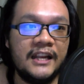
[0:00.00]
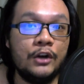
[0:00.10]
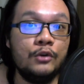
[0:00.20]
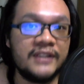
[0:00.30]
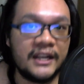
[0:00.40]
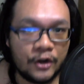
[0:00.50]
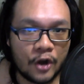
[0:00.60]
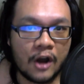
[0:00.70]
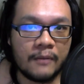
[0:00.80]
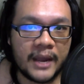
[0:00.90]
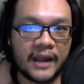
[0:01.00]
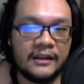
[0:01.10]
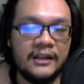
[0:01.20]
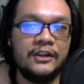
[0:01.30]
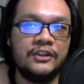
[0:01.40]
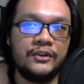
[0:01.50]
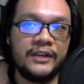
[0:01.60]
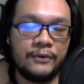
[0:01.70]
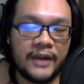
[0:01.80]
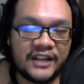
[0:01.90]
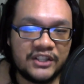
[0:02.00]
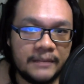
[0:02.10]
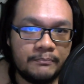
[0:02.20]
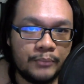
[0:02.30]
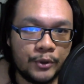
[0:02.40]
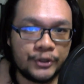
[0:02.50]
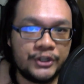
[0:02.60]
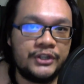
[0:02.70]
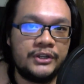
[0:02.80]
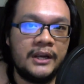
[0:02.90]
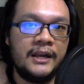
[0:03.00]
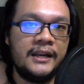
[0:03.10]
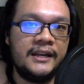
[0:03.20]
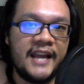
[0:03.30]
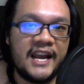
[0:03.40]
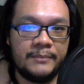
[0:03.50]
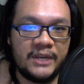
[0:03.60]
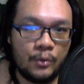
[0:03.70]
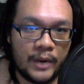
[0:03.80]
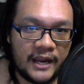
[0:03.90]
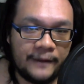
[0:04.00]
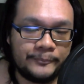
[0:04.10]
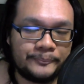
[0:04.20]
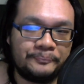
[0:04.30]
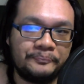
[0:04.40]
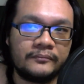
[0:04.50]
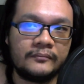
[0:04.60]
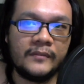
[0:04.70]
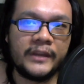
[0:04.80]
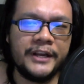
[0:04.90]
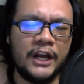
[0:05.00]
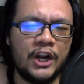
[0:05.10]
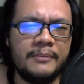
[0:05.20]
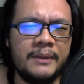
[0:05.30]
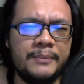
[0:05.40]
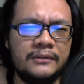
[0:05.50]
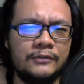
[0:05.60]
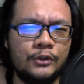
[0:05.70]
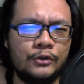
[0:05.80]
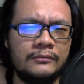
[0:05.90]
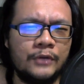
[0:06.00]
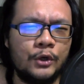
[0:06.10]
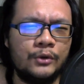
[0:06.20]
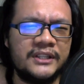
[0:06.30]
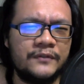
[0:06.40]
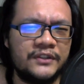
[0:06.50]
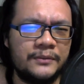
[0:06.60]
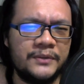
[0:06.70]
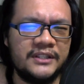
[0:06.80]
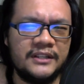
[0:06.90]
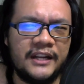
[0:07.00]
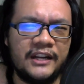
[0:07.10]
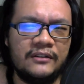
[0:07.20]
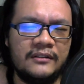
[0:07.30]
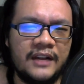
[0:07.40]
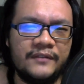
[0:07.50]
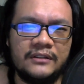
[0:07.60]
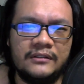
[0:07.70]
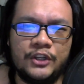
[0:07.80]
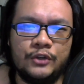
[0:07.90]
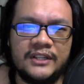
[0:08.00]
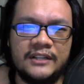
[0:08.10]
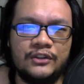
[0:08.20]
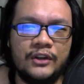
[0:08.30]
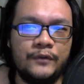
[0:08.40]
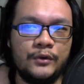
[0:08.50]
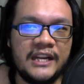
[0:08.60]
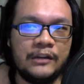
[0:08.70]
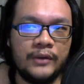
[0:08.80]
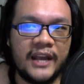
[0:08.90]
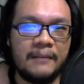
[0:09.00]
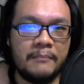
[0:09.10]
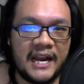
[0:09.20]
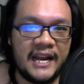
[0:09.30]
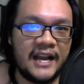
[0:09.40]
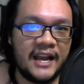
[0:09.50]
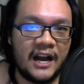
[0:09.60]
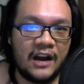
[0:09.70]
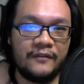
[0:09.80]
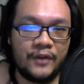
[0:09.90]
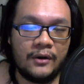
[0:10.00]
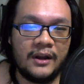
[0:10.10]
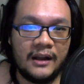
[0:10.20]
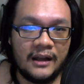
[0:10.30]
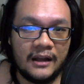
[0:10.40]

includes a knockback. So it will actually push the enemy away. A lot of people don't know this for some reason. They never use it. So if you need to get a melee guy out of your